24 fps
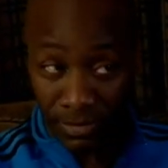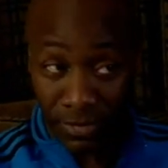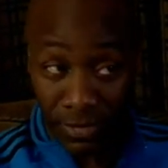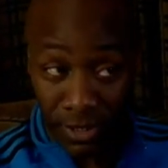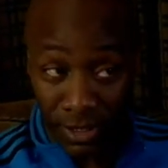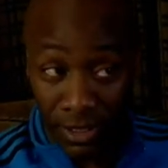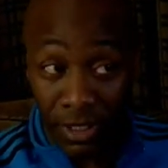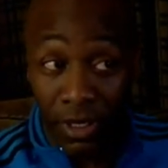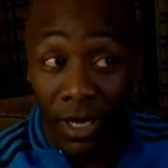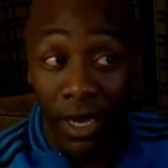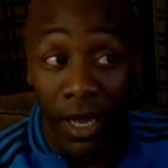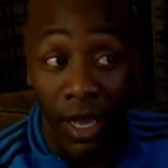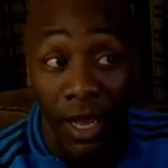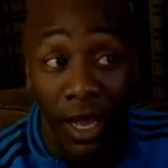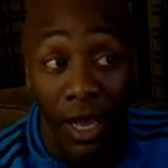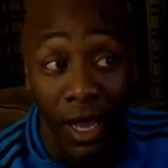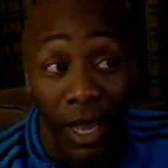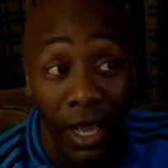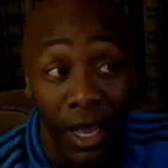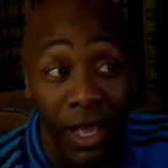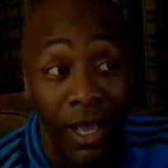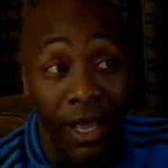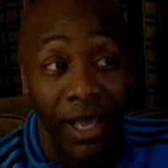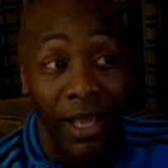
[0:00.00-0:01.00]

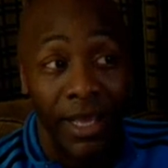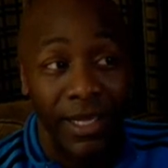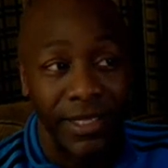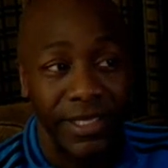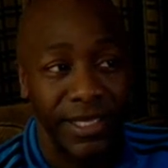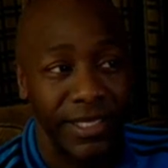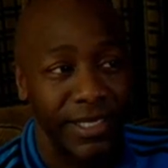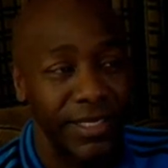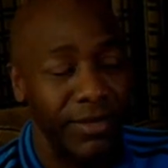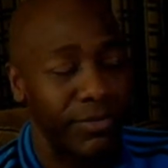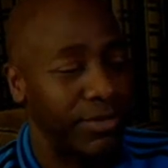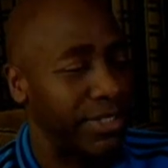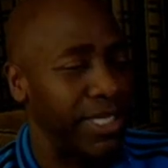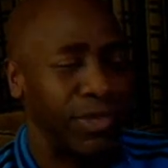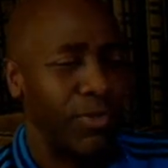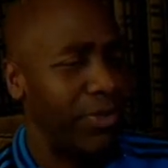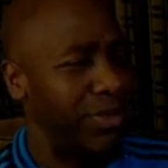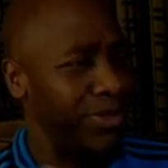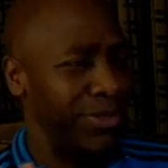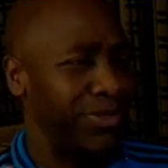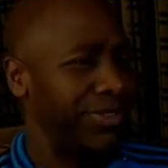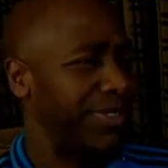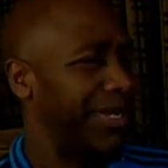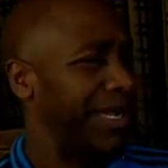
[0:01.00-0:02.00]
then I was like, what are
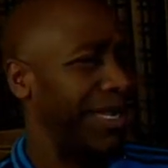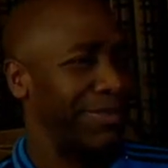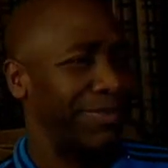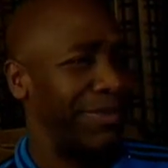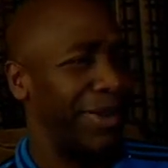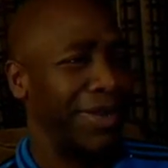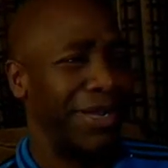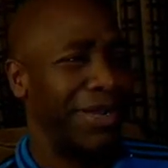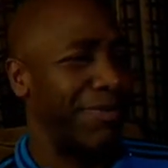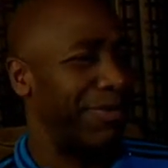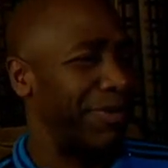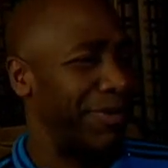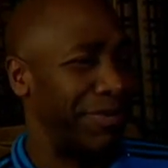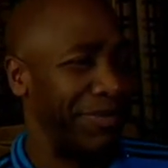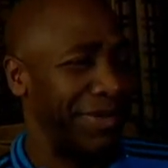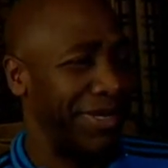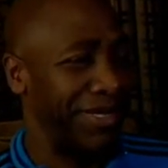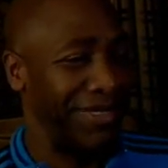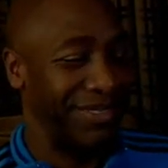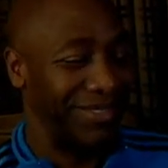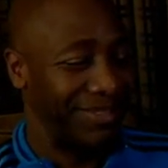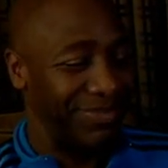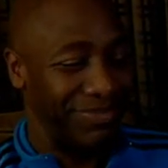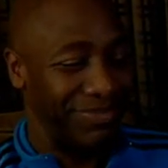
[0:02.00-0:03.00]
you talking about? Come on, man.